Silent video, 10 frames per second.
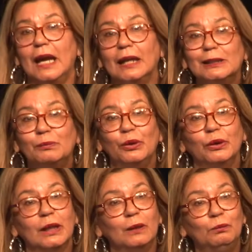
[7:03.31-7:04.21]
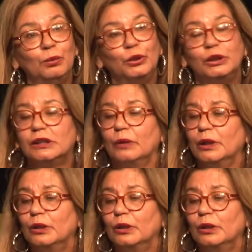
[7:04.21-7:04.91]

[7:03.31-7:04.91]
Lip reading: expert inputs, so we